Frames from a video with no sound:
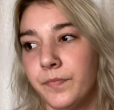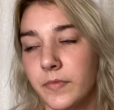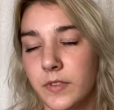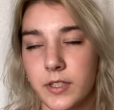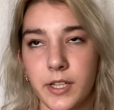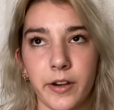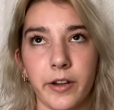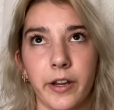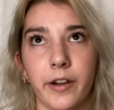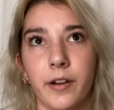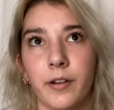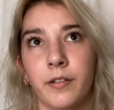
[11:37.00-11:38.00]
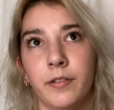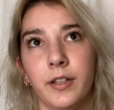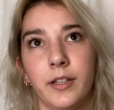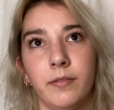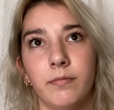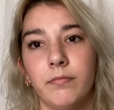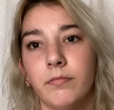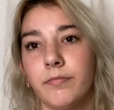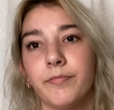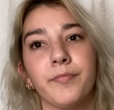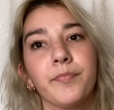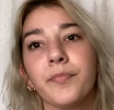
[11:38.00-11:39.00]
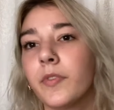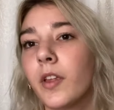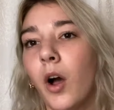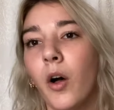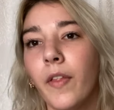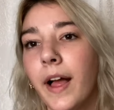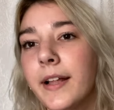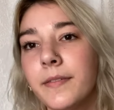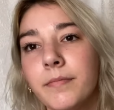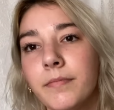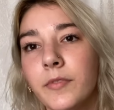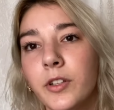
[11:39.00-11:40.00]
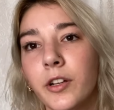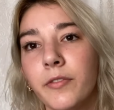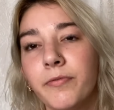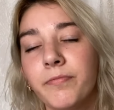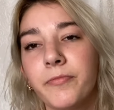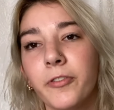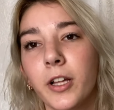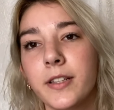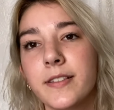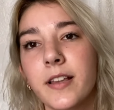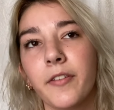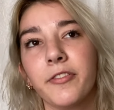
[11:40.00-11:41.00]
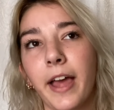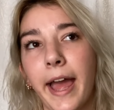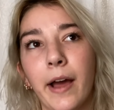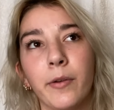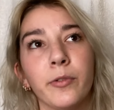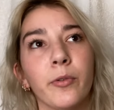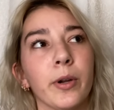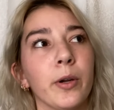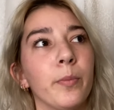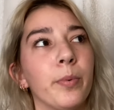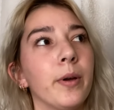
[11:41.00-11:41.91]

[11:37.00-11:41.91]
terrier, and all that good fun stuff, the hound group.